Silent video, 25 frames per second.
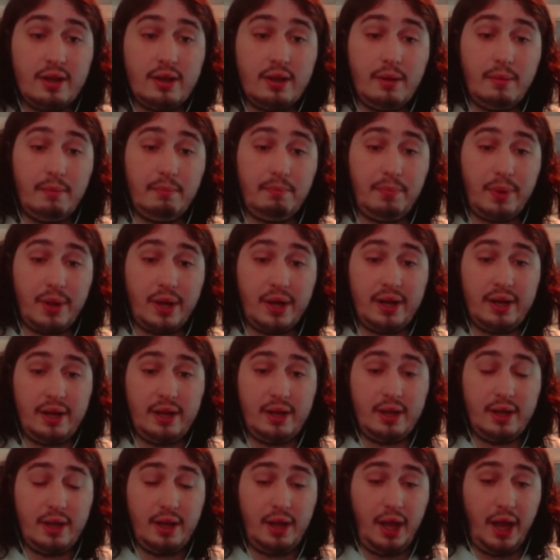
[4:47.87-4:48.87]
But,
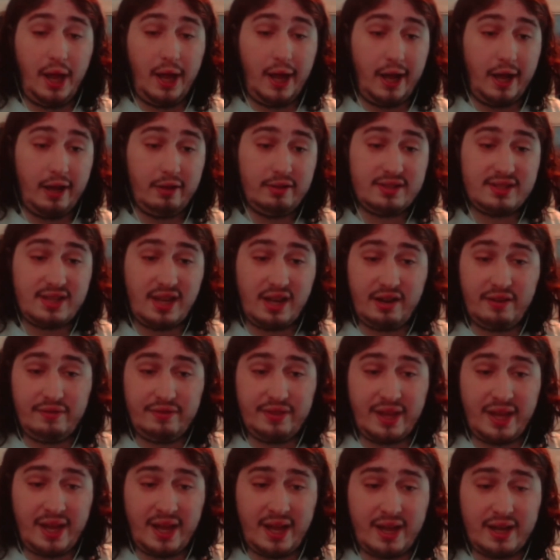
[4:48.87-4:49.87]
outside of
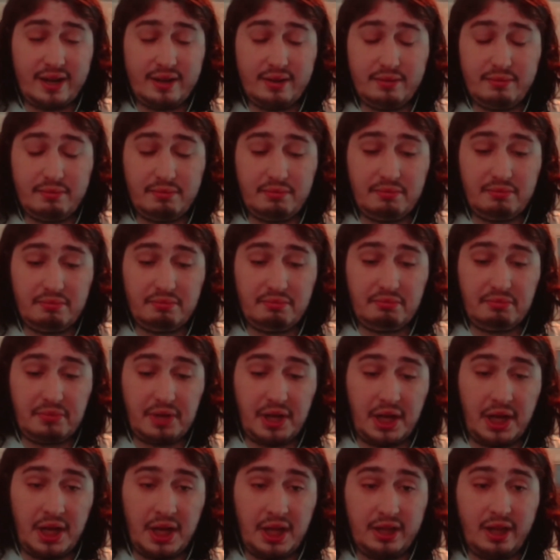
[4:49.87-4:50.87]
that,
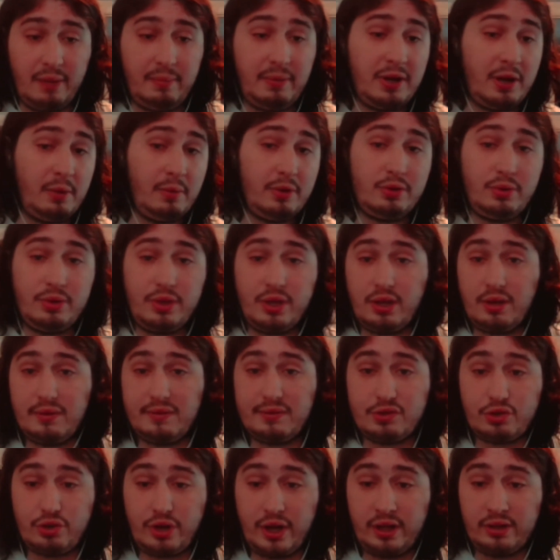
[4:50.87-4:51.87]
let me know what you think of the
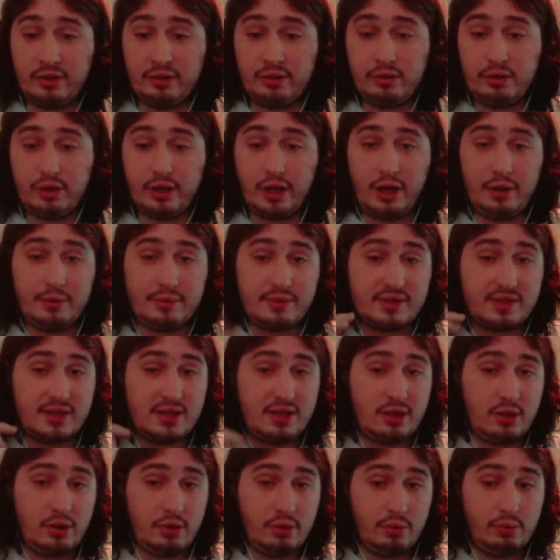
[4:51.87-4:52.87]
trailer, and I will see
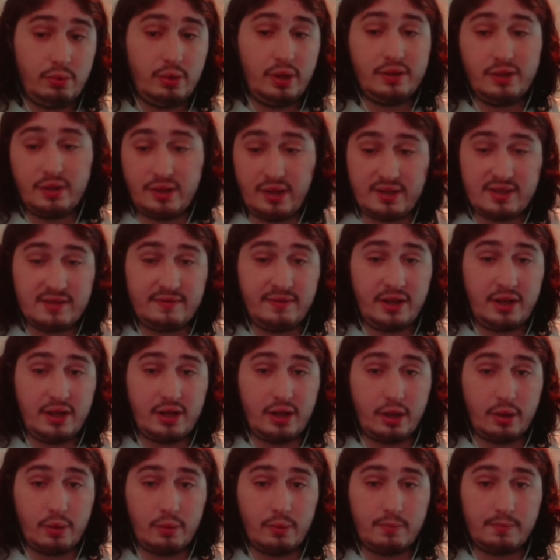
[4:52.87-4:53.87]
you in the next
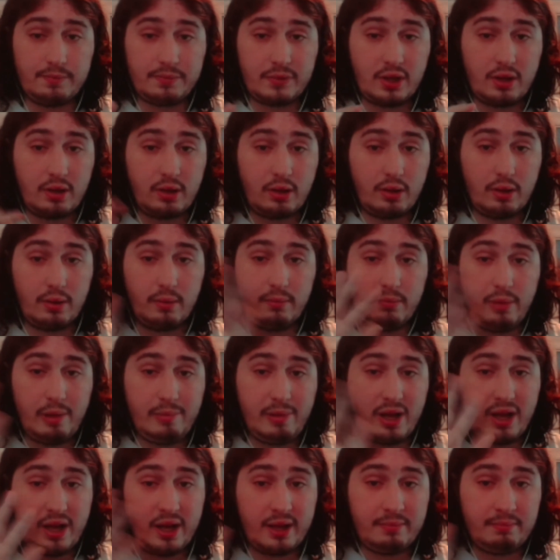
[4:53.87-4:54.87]
video.
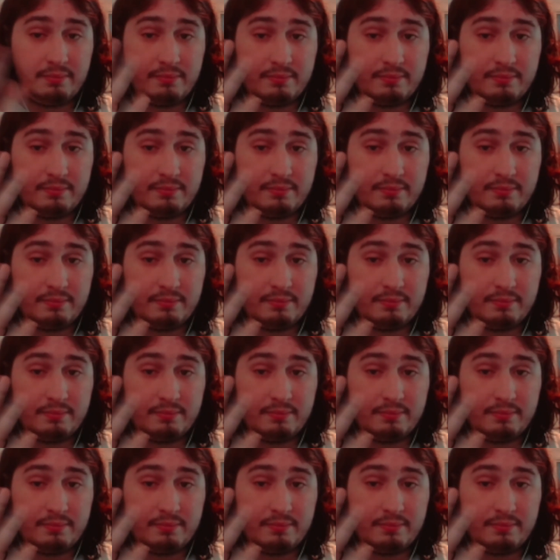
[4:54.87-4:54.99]
Bye-bye.